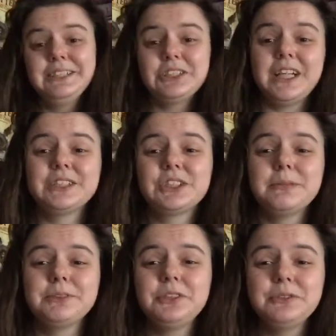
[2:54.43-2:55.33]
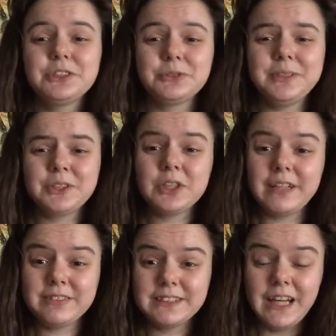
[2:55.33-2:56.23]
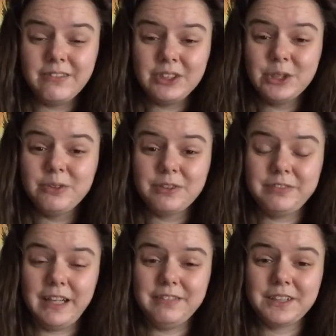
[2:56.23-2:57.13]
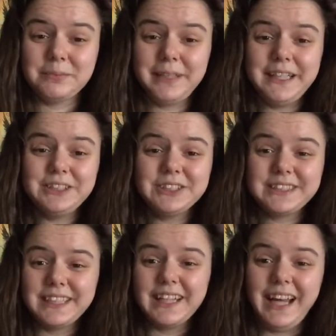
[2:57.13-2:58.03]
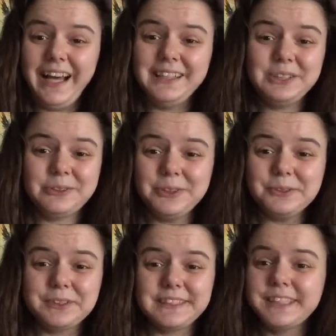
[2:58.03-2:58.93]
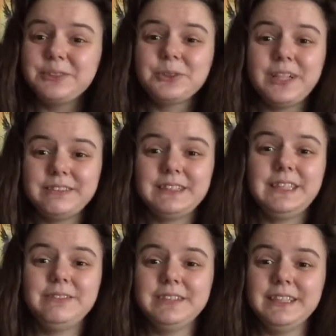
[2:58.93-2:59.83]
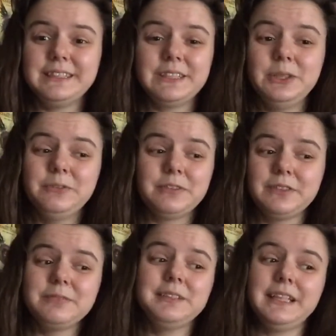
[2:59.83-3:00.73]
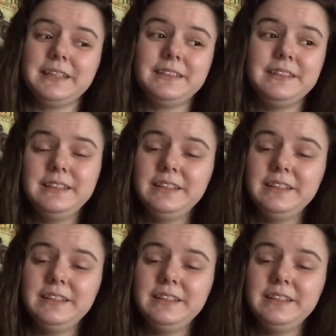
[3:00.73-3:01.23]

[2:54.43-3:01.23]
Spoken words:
Challenge number two is to read a graphic novel over 500 pages, and I don't own a single graphic novel that's over like